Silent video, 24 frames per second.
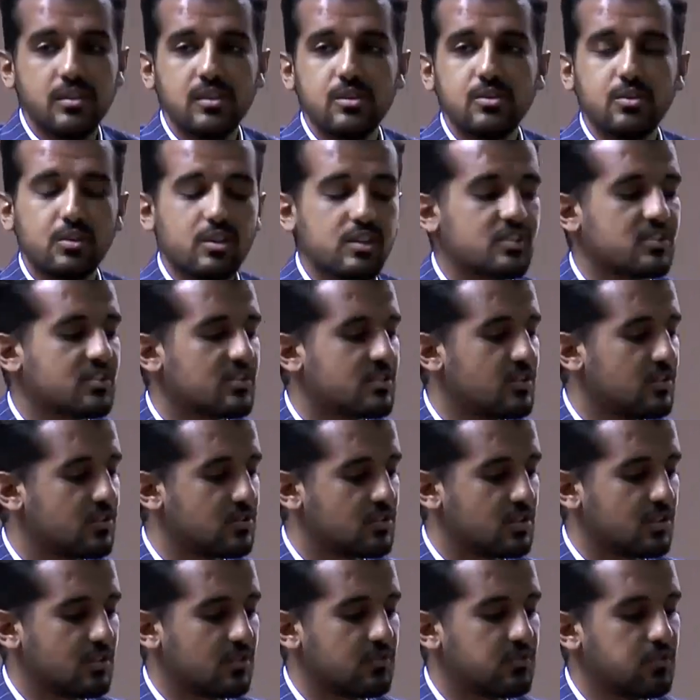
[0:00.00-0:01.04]
US
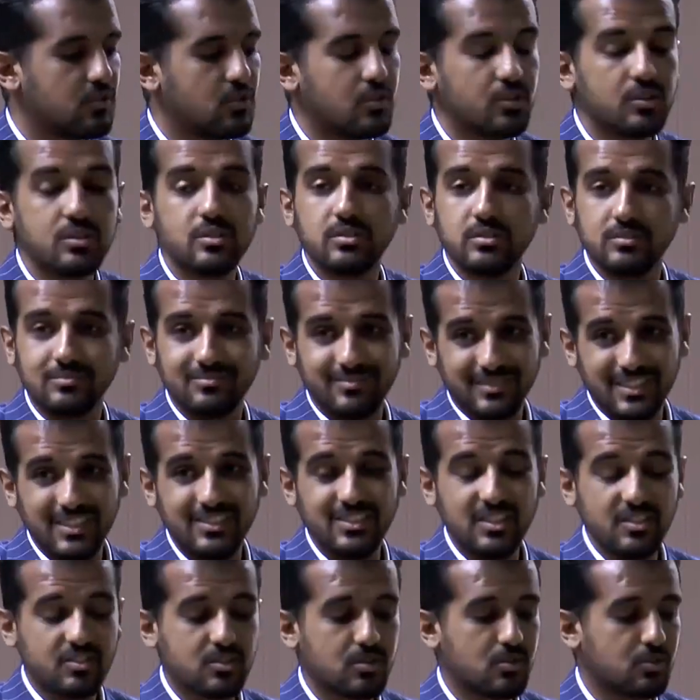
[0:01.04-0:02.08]
Center for
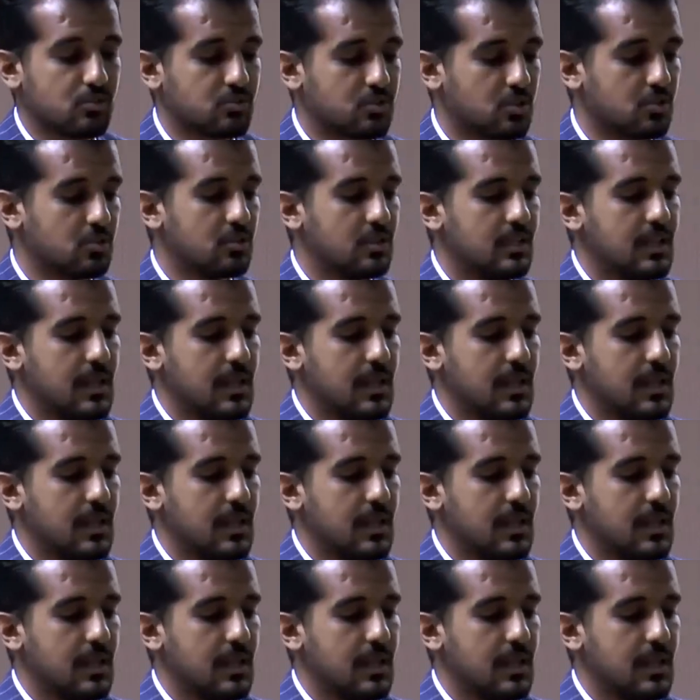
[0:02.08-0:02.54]
Disease Control